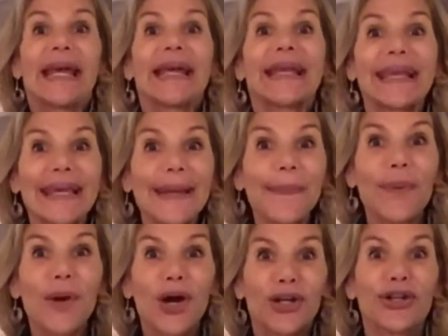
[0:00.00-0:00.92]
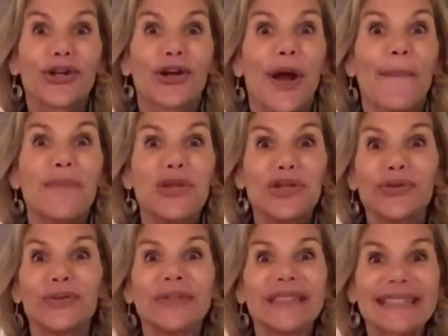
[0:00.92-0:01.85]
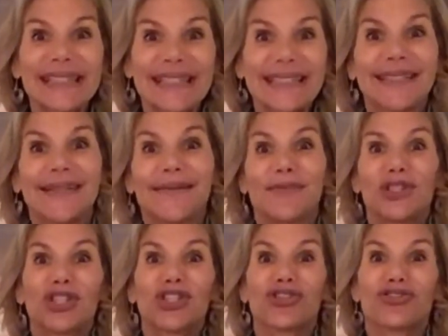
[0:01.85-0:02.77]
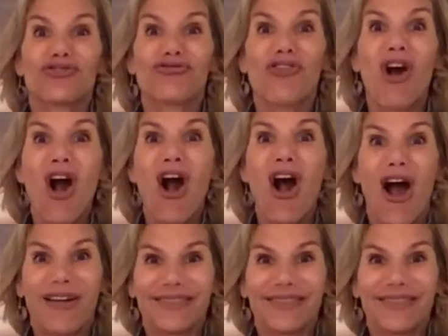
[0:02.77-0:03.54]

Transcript: Keep your immune system strong.